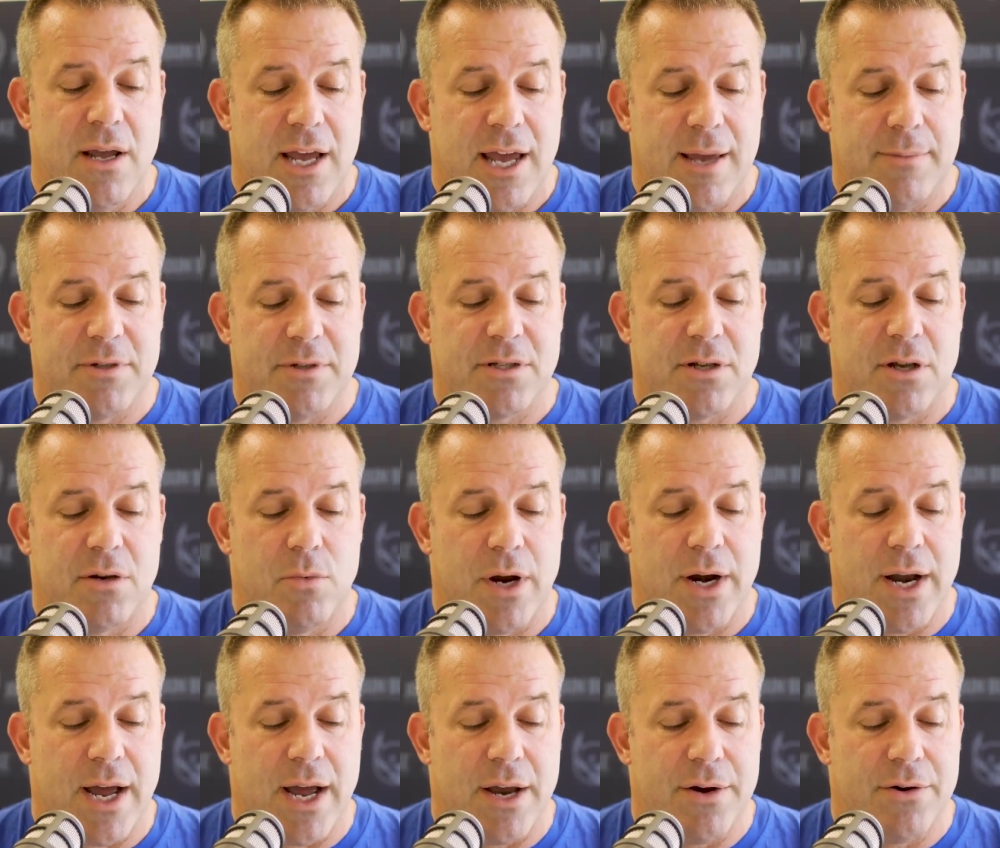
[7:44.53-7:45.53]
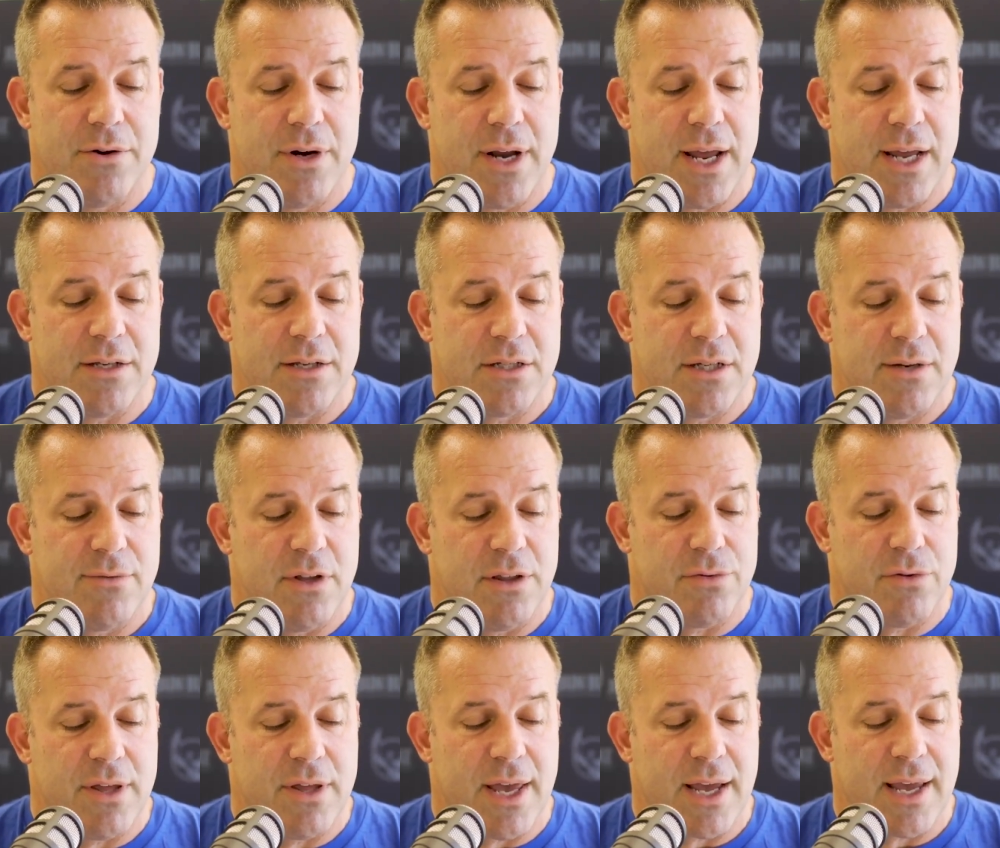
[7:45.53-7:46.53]
Episode
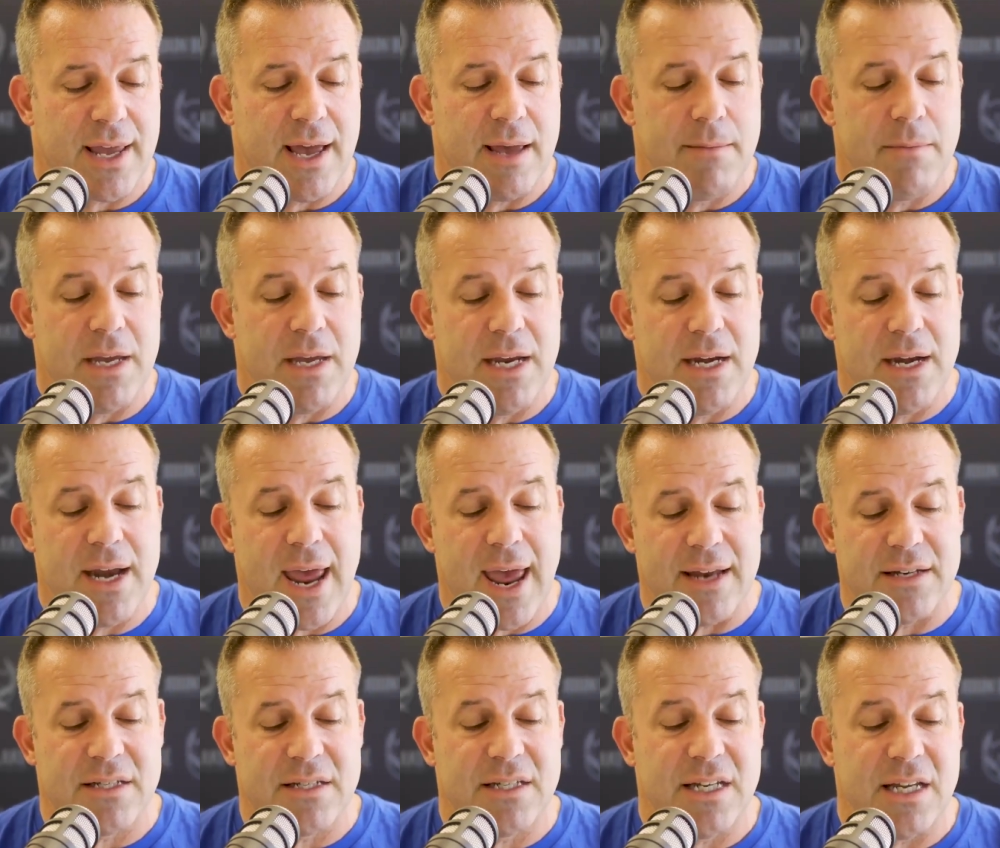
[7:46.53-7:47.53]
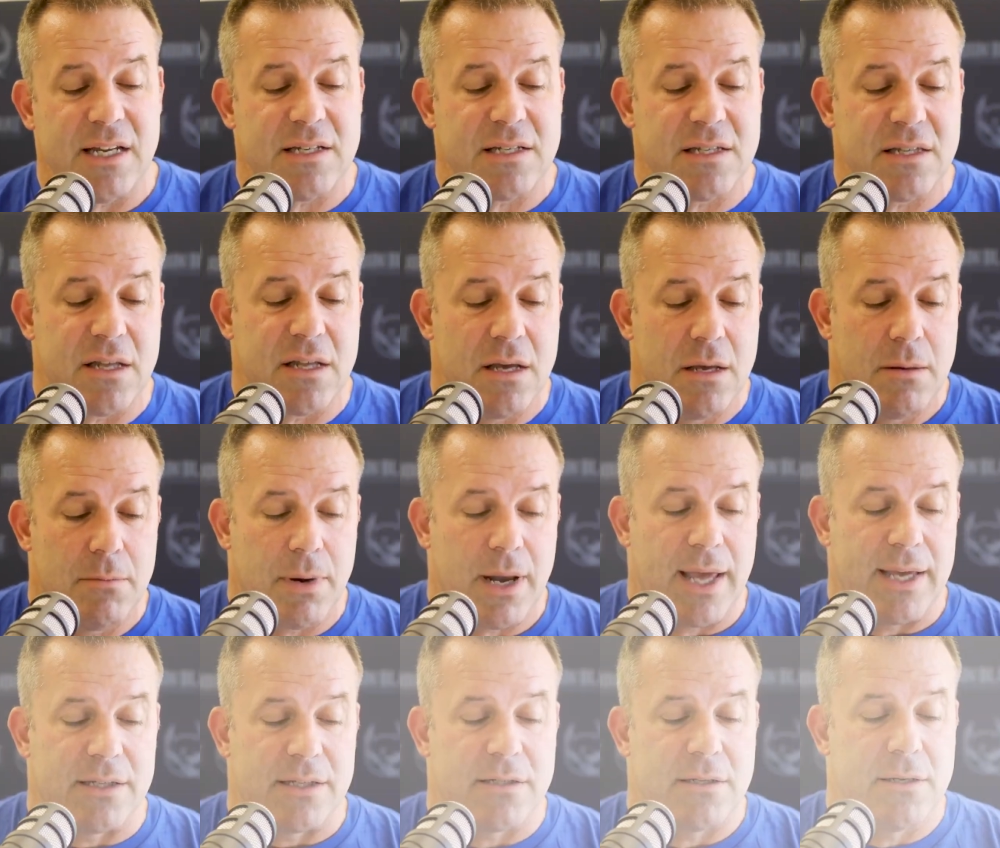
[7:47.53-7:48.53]
173 that came in at sixth
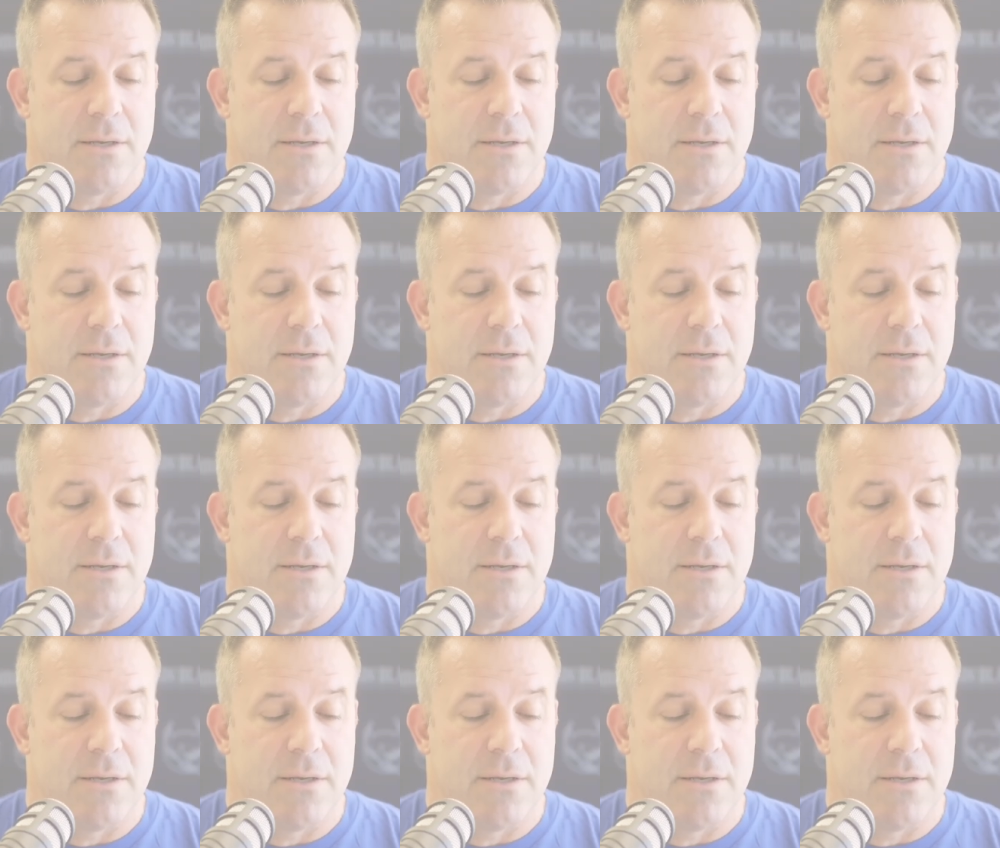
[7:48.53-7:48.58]
place.